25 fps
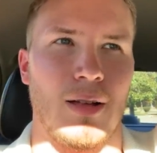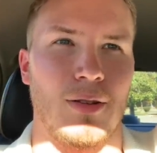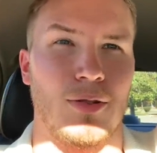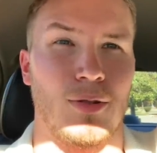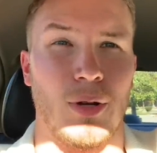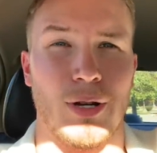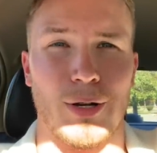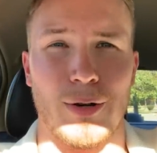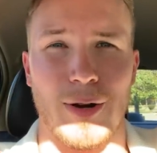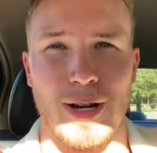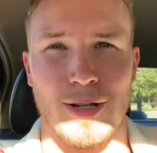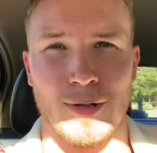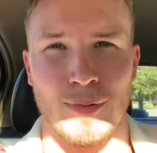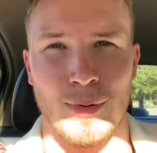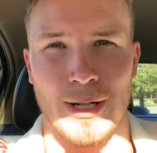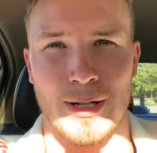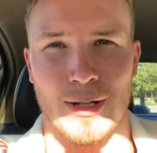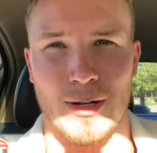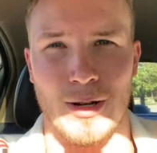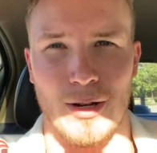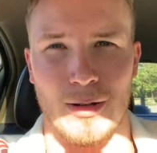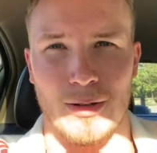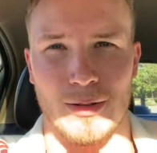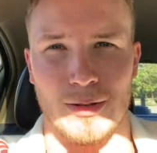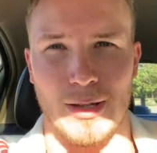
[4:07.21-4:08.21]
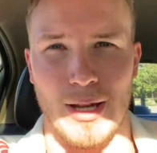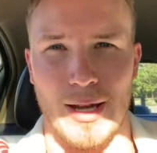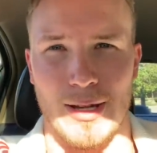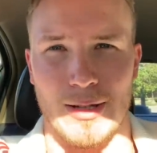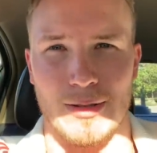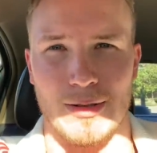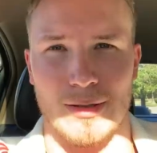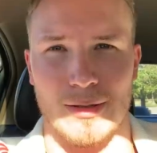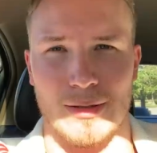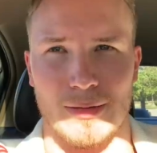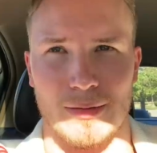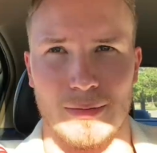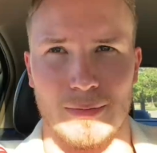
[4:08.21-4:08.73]
So I graduated college
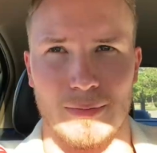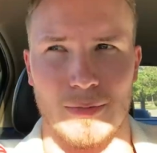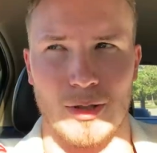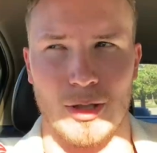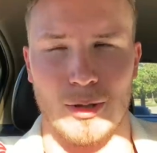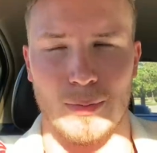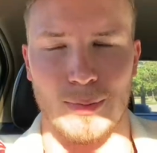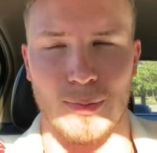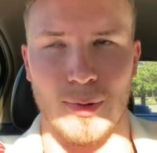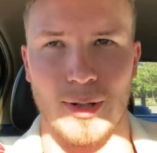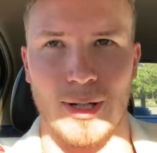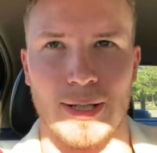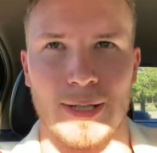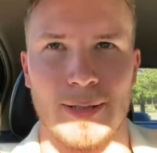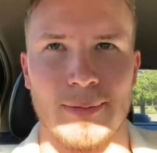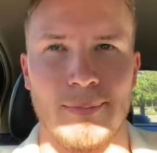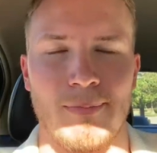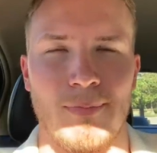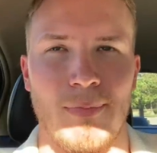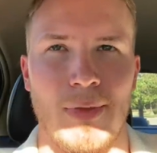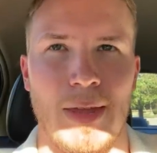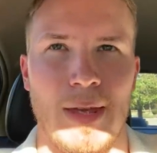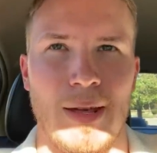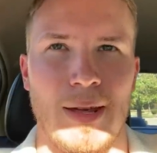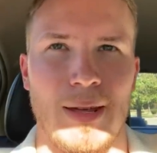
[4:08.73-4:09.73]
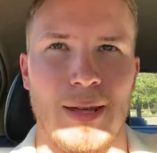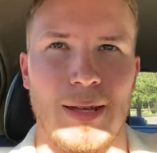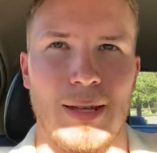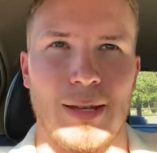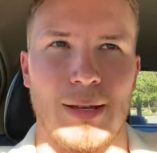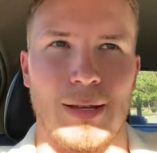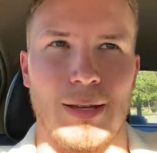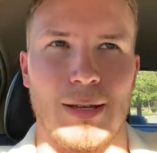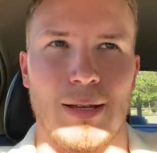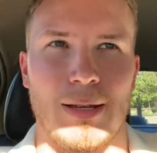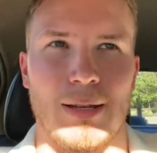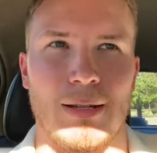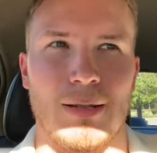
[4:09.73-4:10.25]
last spring,
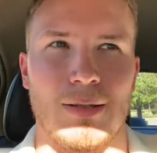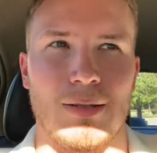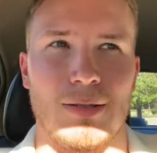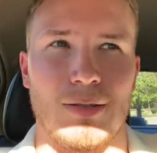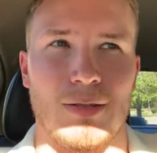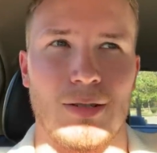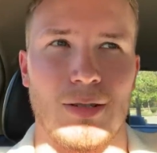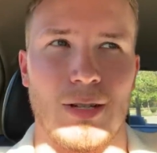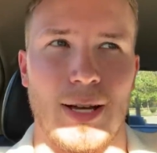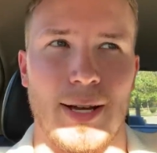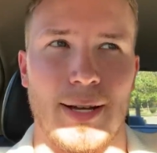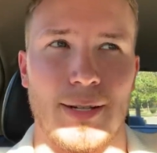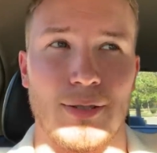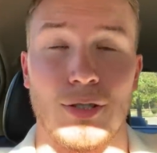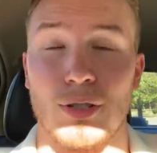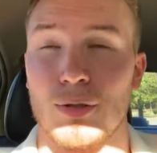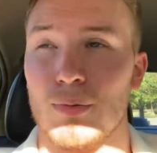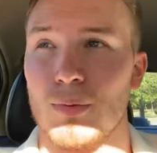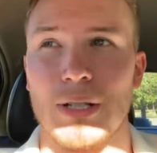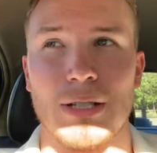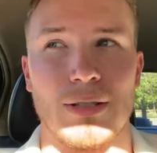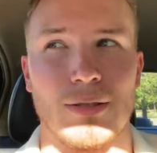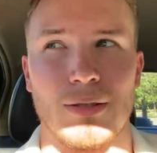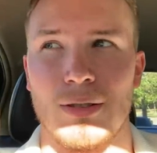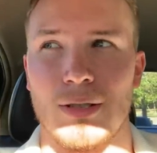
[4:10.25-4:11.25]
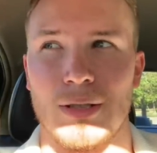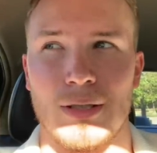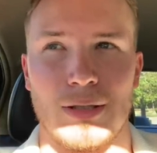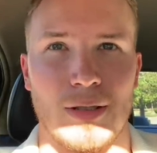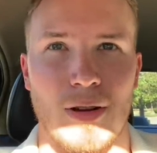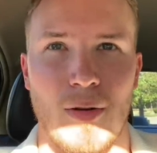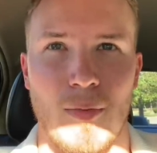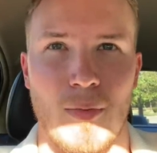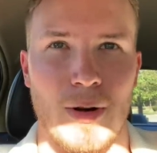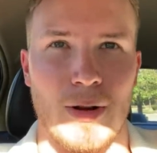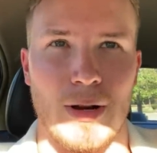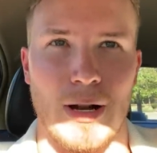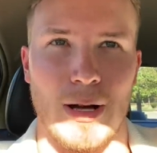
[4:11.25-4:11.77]
and just recently
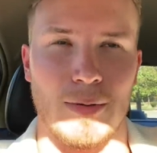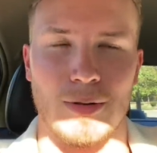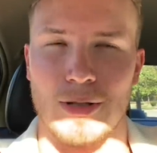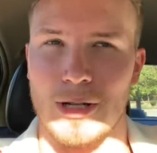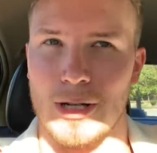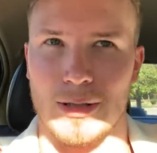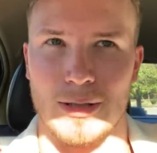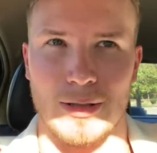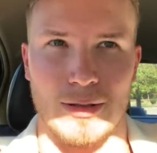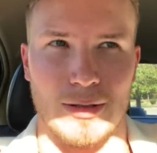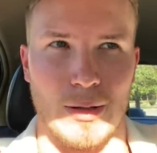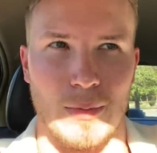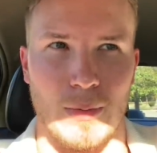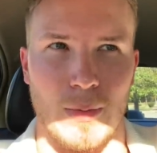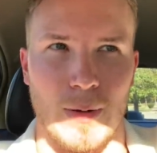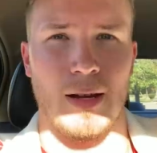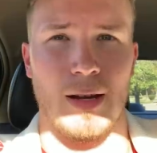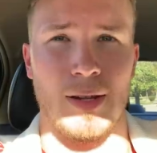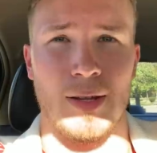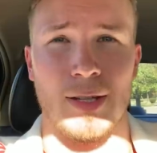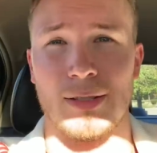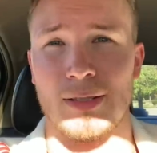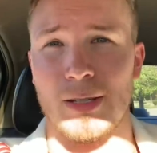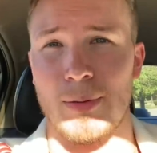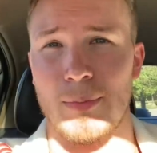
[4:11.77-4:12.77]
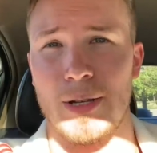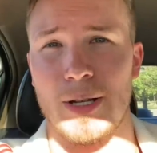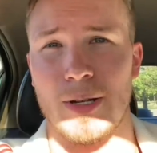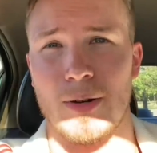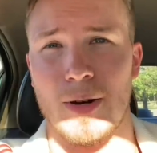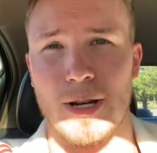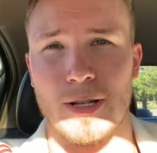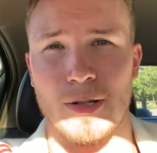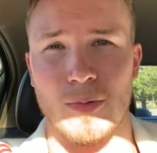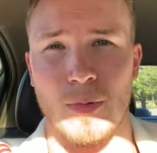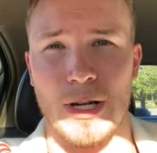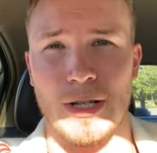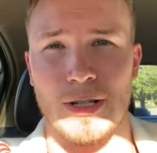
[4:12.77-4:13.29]
I was talking to someone, and they sent me a
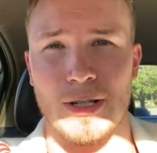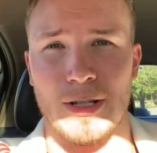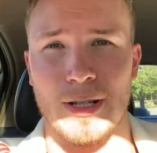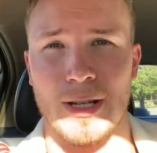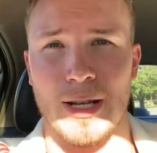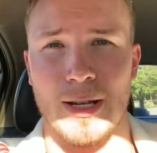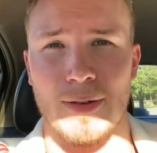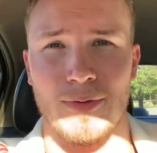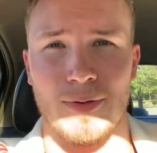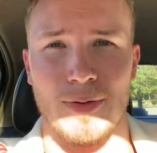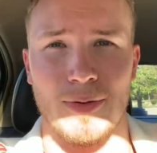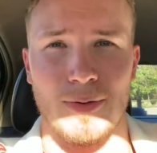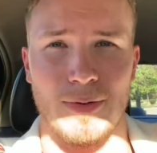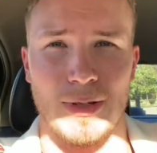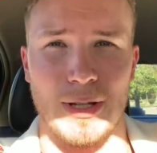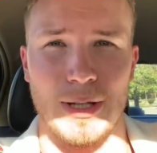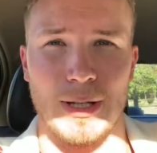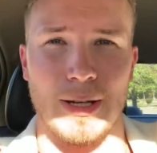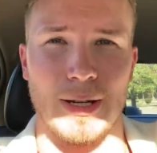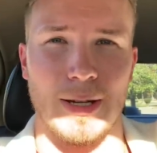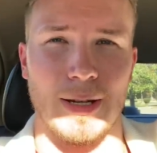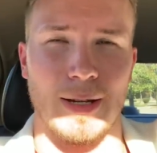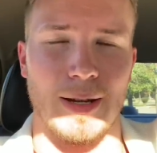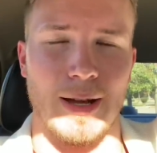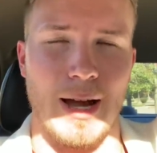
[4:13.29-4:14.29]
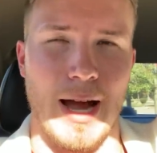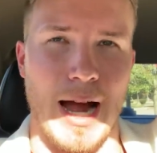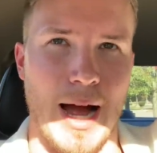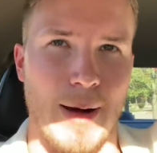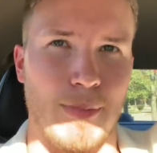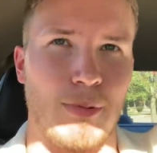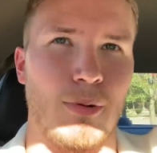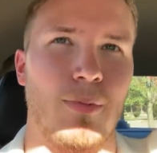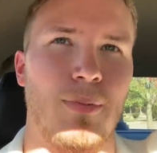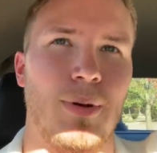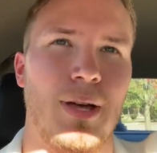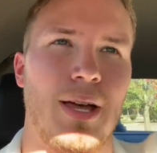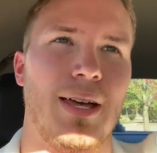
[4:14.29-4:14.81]
graduation gift via
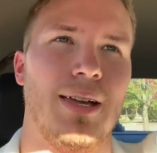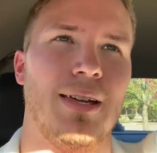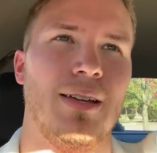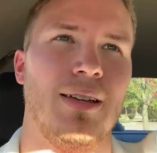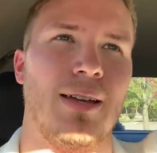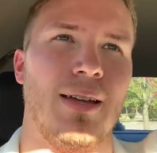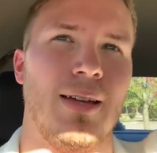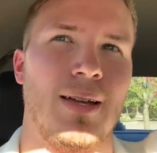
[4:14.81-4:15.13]
Apple Pay.